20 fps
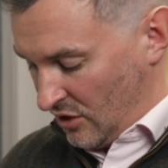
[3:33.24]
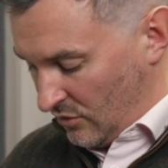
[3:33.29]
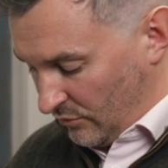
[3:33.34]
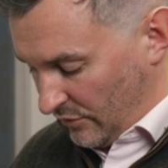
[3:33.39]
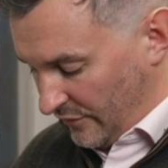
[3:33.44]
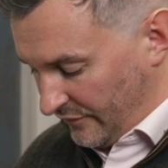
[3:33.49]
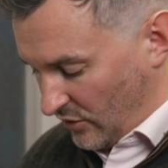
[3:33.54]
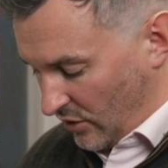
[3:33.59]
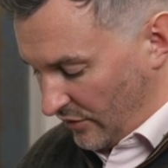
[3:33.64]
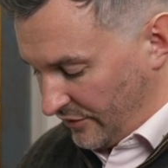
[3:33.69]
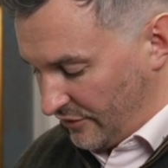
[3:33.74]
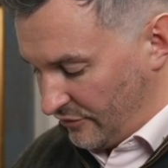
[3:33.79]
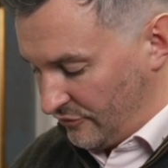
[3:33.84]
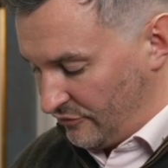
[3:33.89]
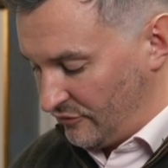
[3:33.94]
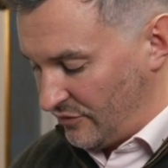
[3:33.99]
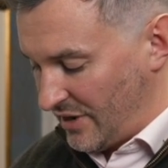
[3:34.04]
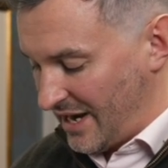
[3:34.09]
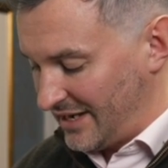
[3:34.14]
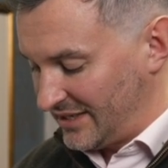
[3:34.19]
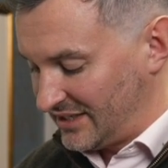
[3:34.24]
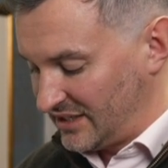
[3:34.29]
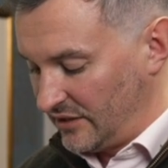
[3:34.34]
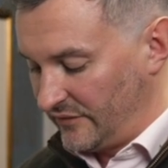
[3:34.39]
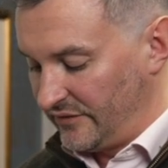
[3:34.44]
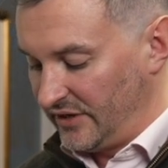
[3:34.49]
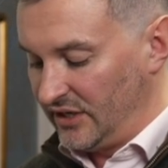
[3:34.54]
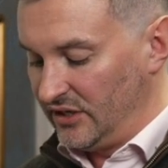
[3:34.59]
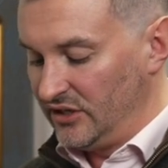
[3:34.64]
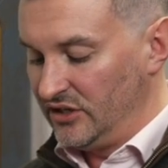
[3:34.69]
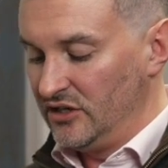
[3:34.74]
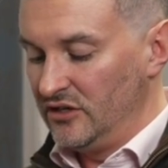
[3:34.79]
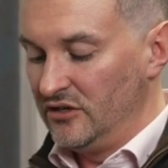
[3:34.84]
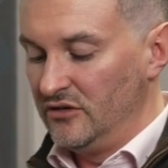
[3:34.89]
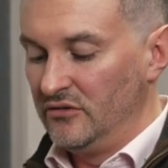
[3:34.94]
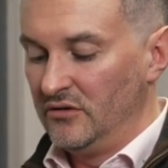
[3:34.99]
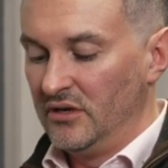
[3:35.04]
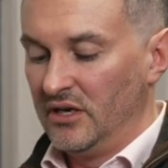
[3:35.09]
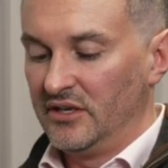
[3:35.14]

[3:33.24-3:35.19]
We've got the relatively new